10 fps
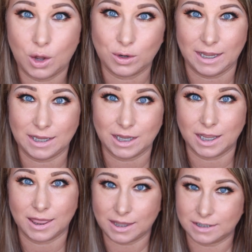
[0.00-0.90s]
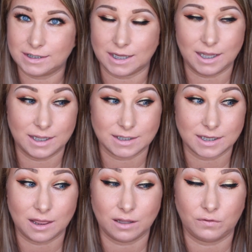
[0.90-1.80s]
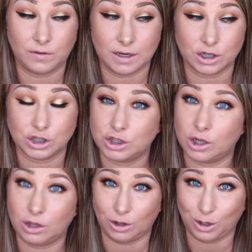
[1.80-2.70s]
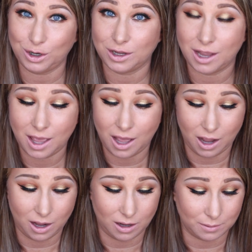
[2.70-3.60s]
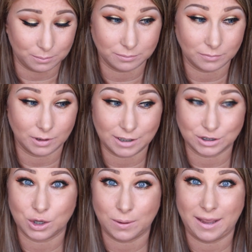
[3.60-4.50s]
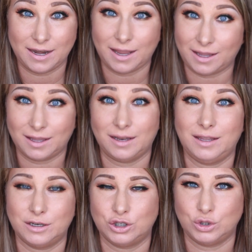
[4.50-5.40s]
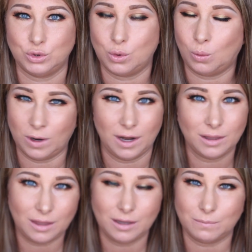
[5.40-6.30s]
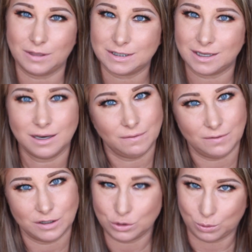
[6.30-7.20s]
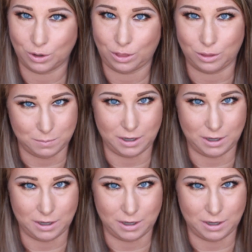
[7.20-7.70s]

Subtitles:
Okay, this is the finished look. Let's go ahead and get into what I think of this and if it's worth the